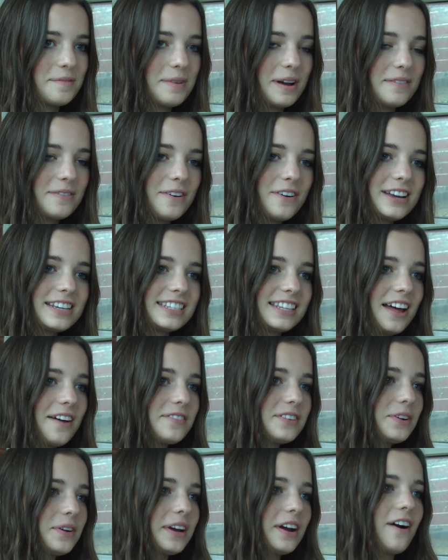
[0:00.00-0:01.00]
Um, I've always
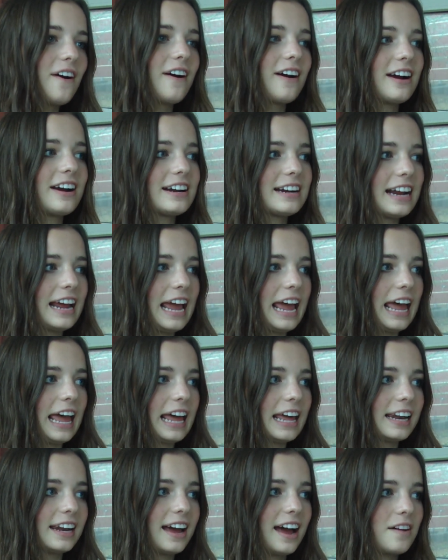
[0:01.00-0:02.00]
loved doing art
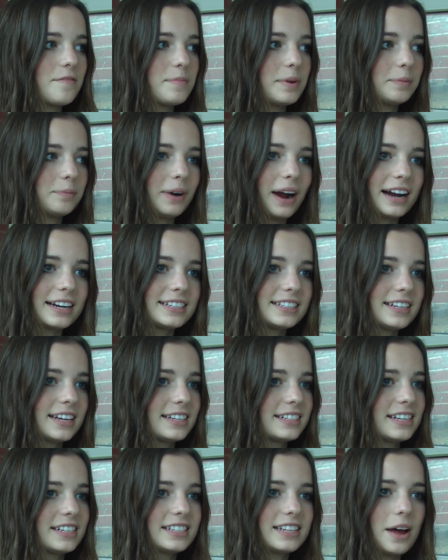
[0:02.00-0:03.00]
and I've been
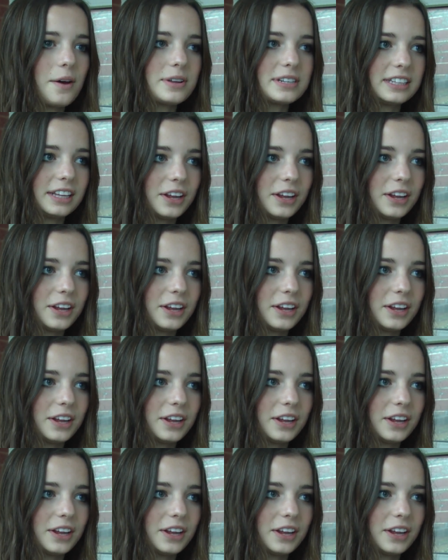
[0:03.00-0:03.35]
practicing since I was